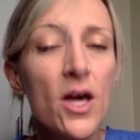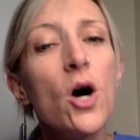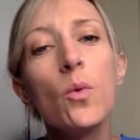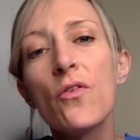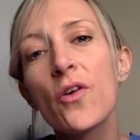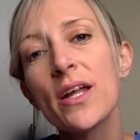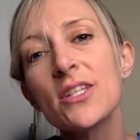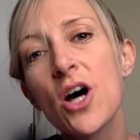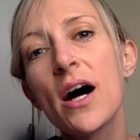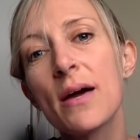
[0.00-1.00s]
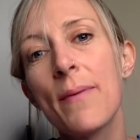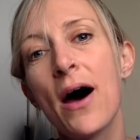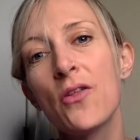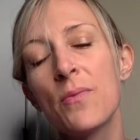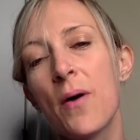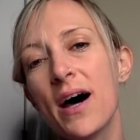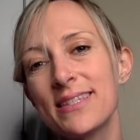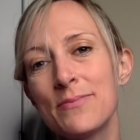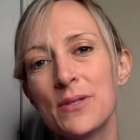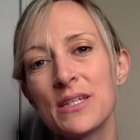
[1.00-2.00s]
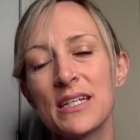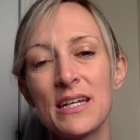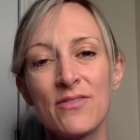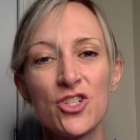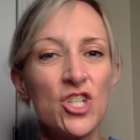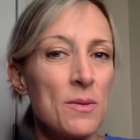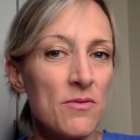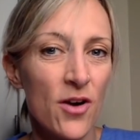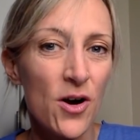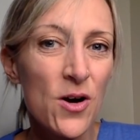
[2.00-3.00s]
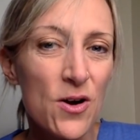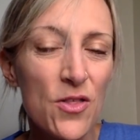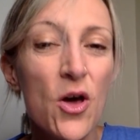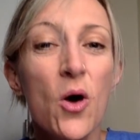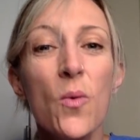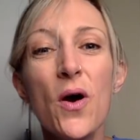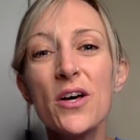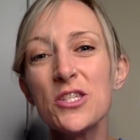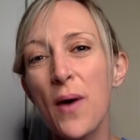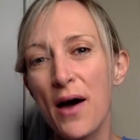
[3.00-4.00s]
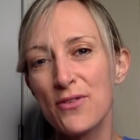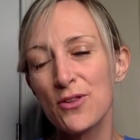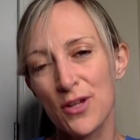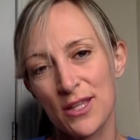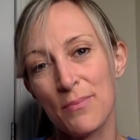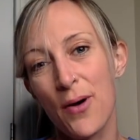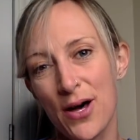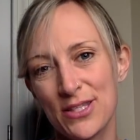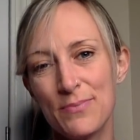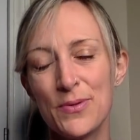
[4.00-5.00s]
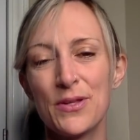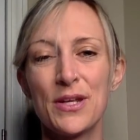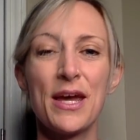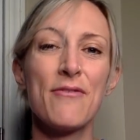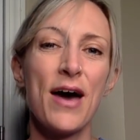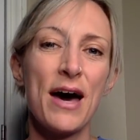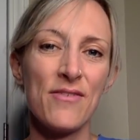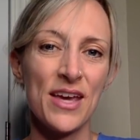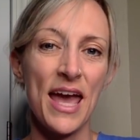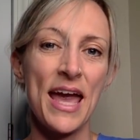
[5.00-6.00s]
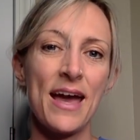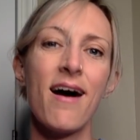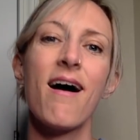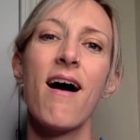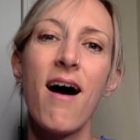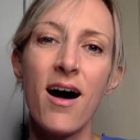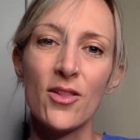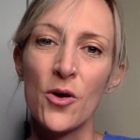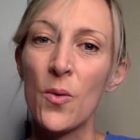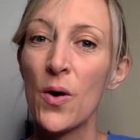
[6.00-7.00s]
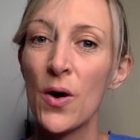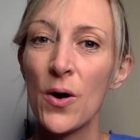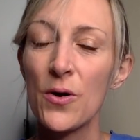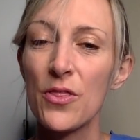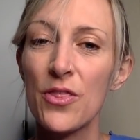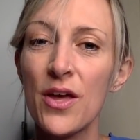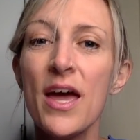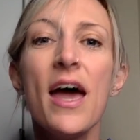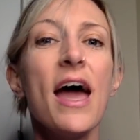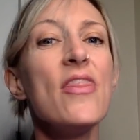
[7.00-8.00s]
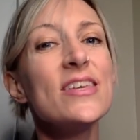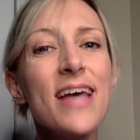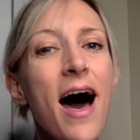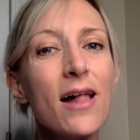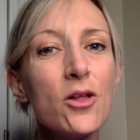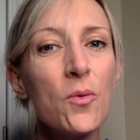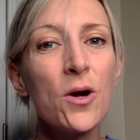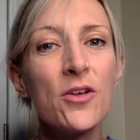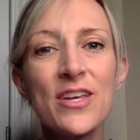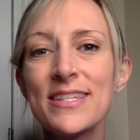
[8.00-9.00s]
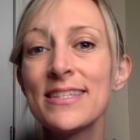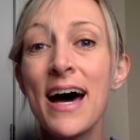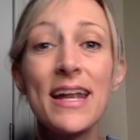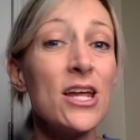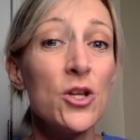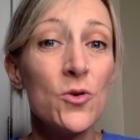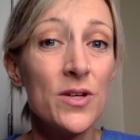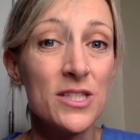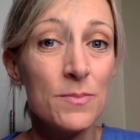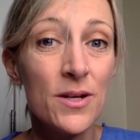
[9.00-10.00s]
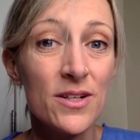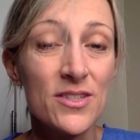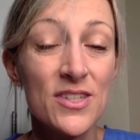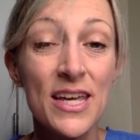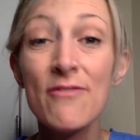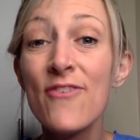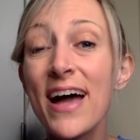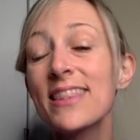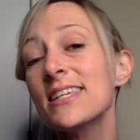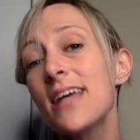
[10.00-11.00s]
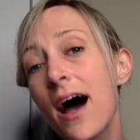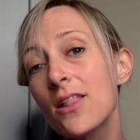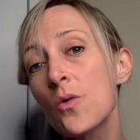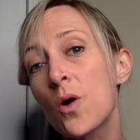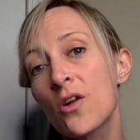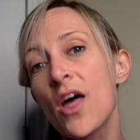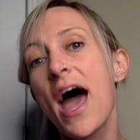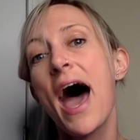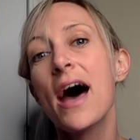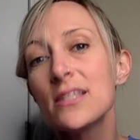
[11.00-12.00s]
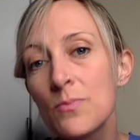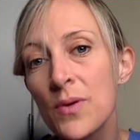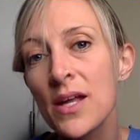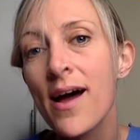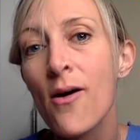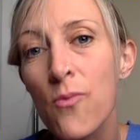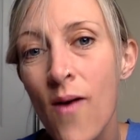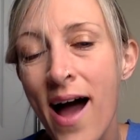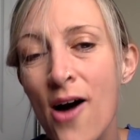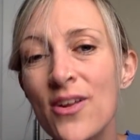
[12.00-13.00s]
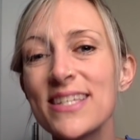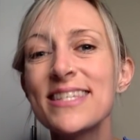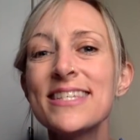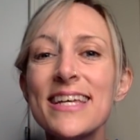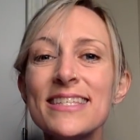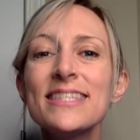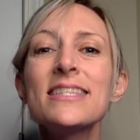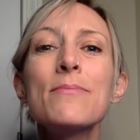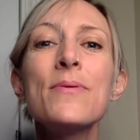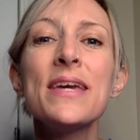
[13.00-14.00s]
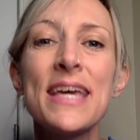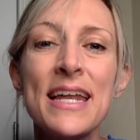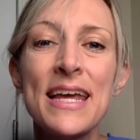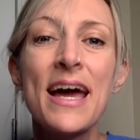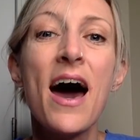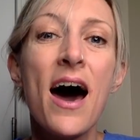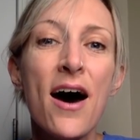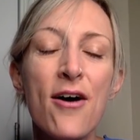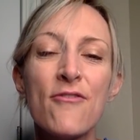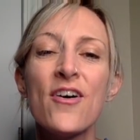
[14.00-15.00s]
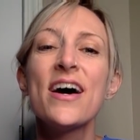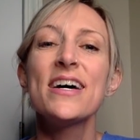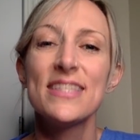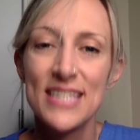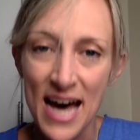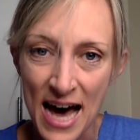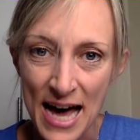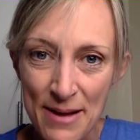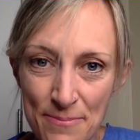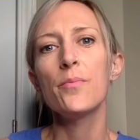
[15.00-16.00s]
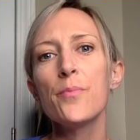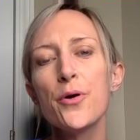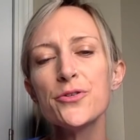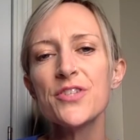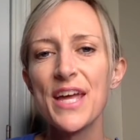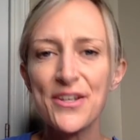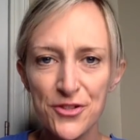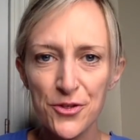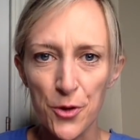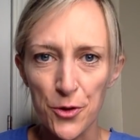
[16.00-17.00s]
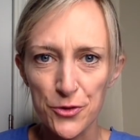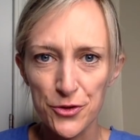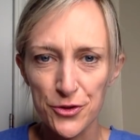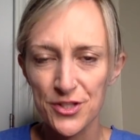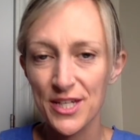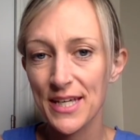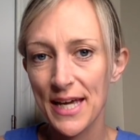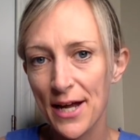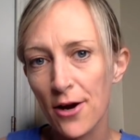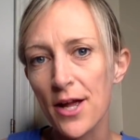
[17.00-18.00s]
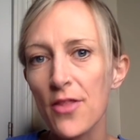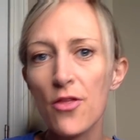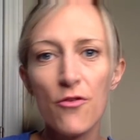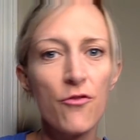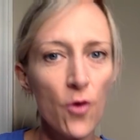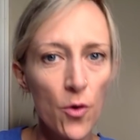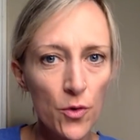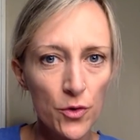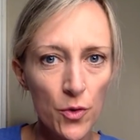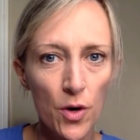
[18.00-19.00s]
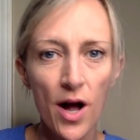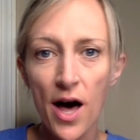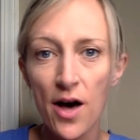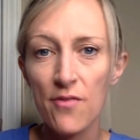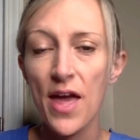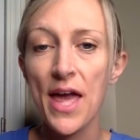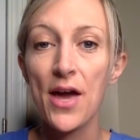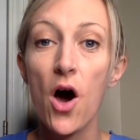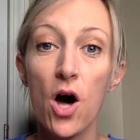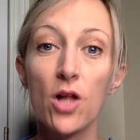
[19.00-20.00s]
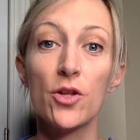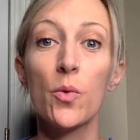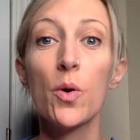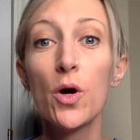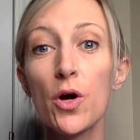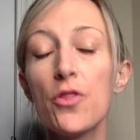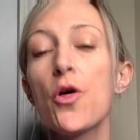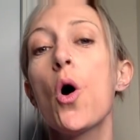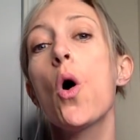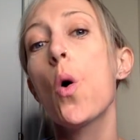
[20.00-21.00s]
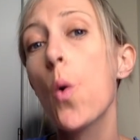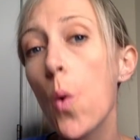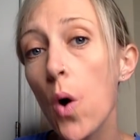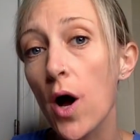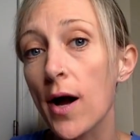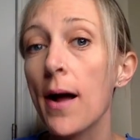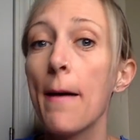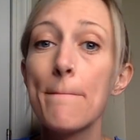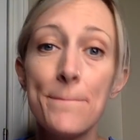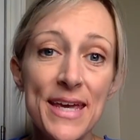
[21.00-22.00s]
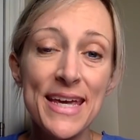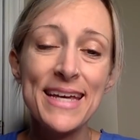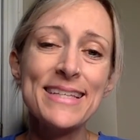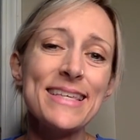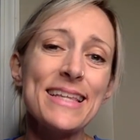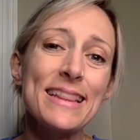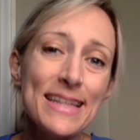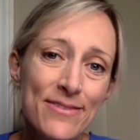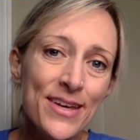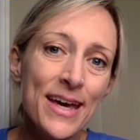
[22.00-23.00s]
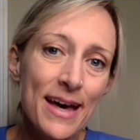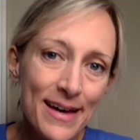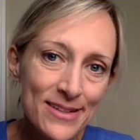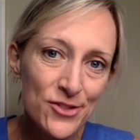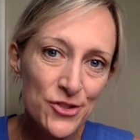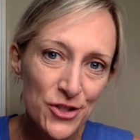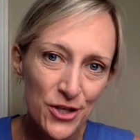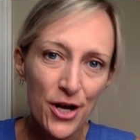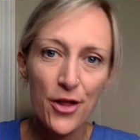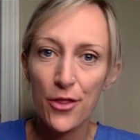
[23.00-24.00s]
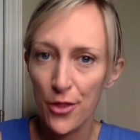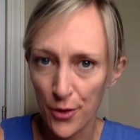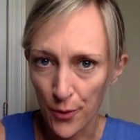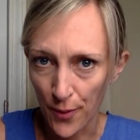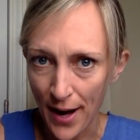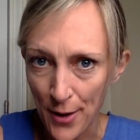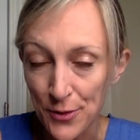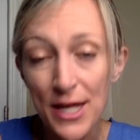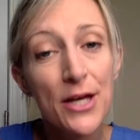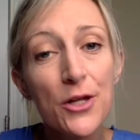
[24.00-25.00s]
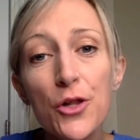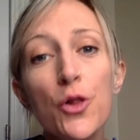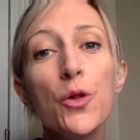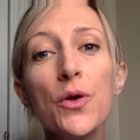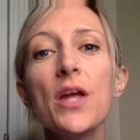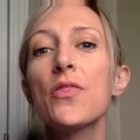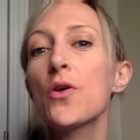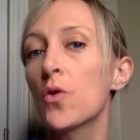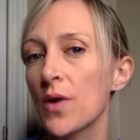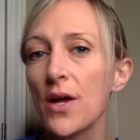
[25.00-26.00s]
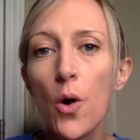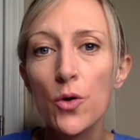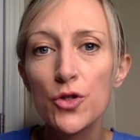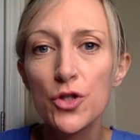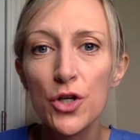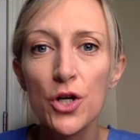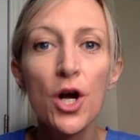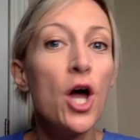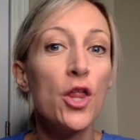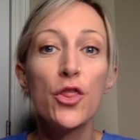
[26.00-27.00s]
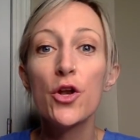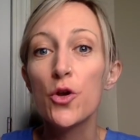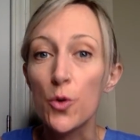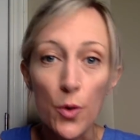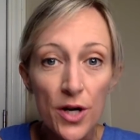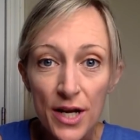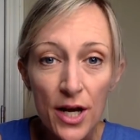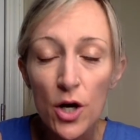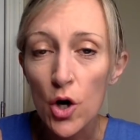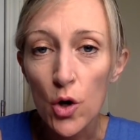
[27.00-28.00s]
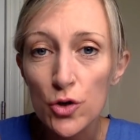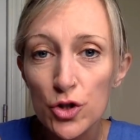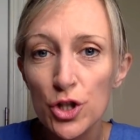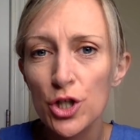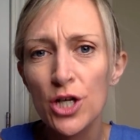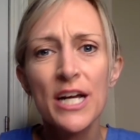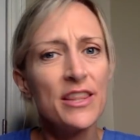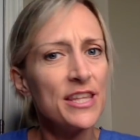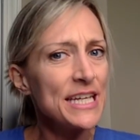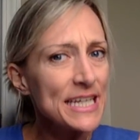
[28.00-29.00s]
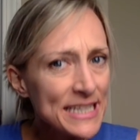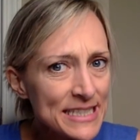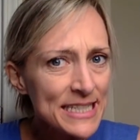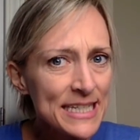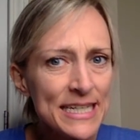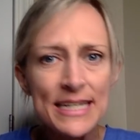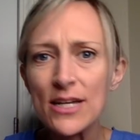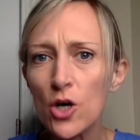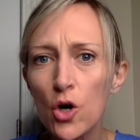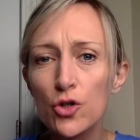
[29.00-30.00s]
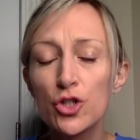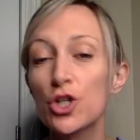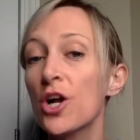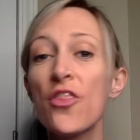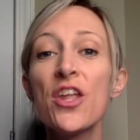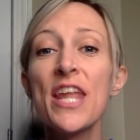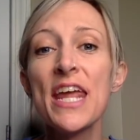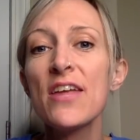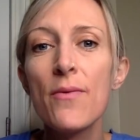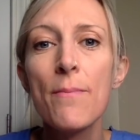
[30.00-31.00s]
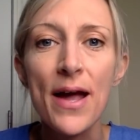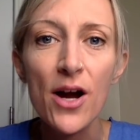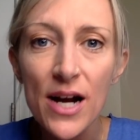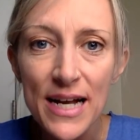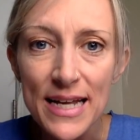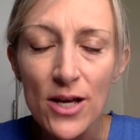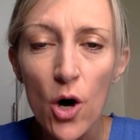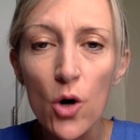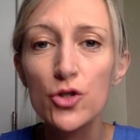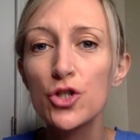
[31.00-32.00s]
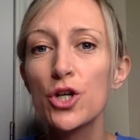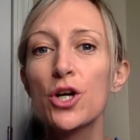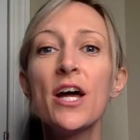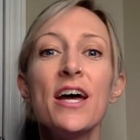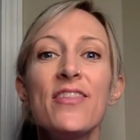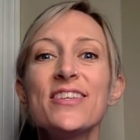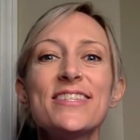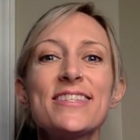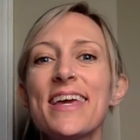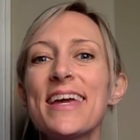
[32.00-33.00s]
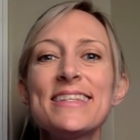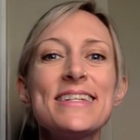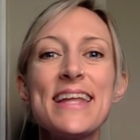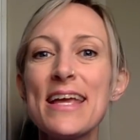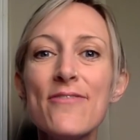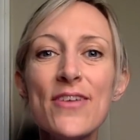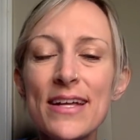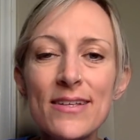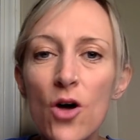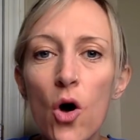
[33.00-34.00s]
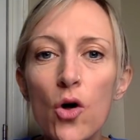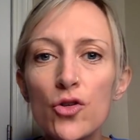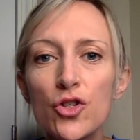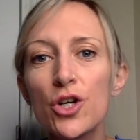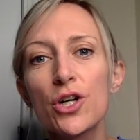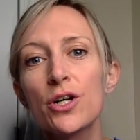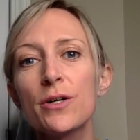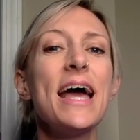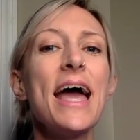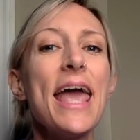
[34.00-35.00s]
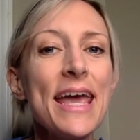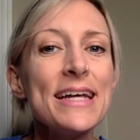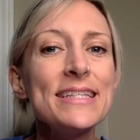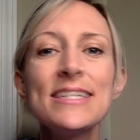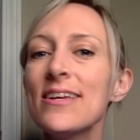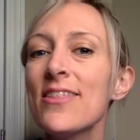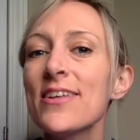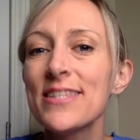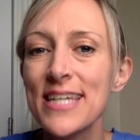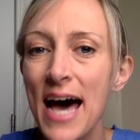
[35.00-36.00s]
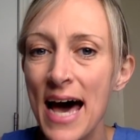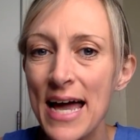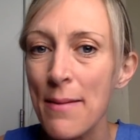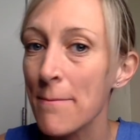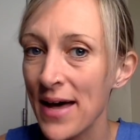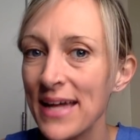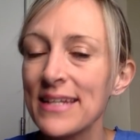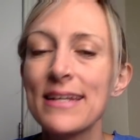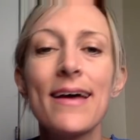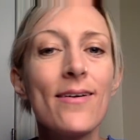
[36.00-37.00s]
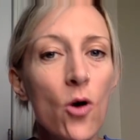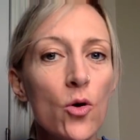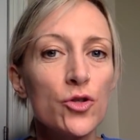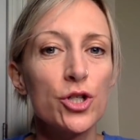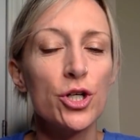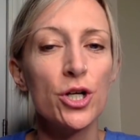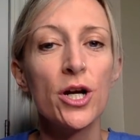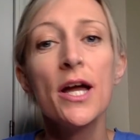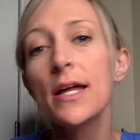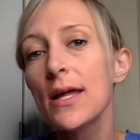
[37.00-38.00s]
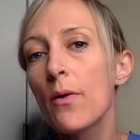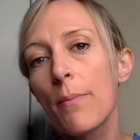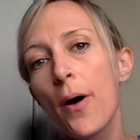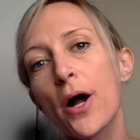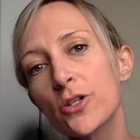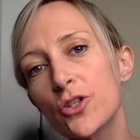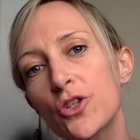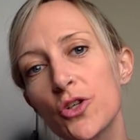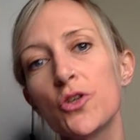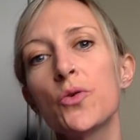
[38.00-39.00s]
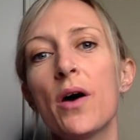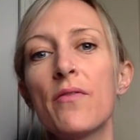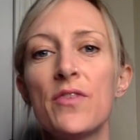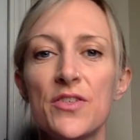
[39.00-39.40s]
Well, if we're going to talk about the possibility of the shape of our Earth, we also have to look at the possibility of having a hollow Earth. And this hollow earth is not a new conspiracy. In fact, this hollow earth has been around since the beginning of time. Most ancient cultures carry the folklore of a hollow earth or beings living under the ground, including the Greek culture, the Nordic culture, the Indian culture, the Native American culture, the Scandinavian culture, and the Tibetan culture. Now, in part two of this